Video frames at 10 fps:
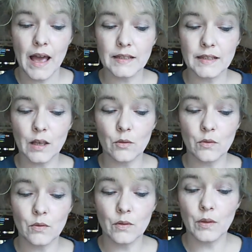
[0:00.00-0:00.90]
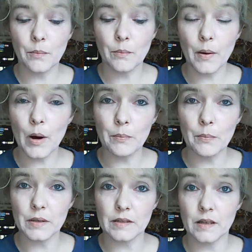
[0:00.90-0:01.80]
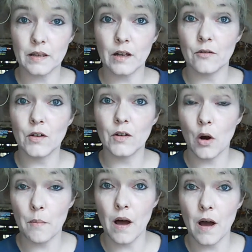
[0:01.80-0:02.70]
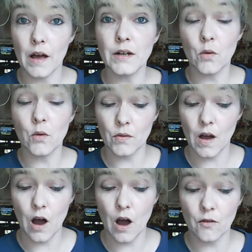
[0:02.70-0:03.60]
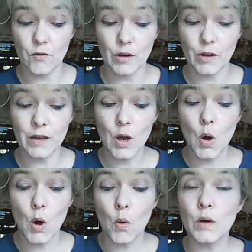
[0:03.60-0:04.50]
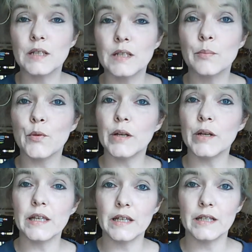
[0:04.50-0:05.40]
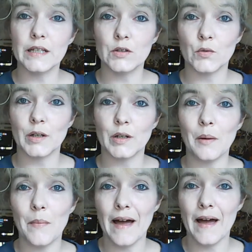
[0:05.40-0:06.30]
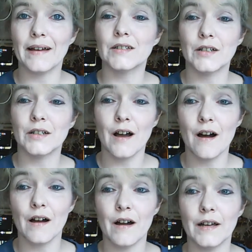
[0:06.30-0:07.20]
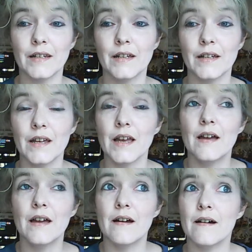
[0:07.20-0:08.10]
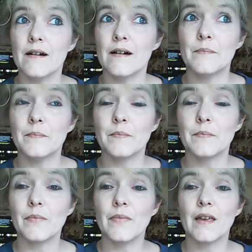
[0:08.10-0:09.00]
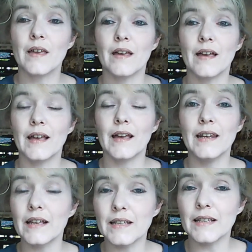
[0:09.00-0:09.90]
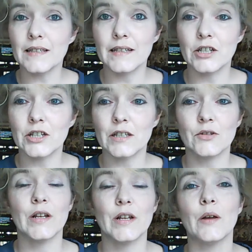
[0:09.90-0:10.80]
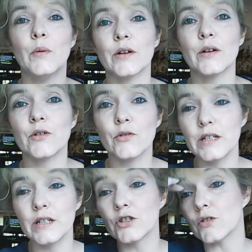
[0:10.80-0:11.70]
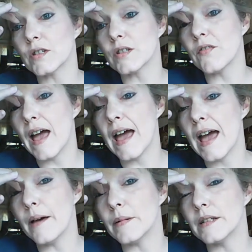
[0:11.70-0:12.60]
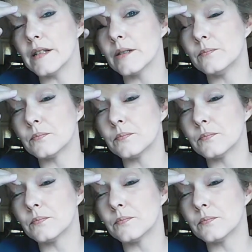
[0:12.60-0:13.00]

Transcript: And so the purpose of korban or the offering was to bring Israel back to God. Um, and as I said yesterday, we're creatures of habit.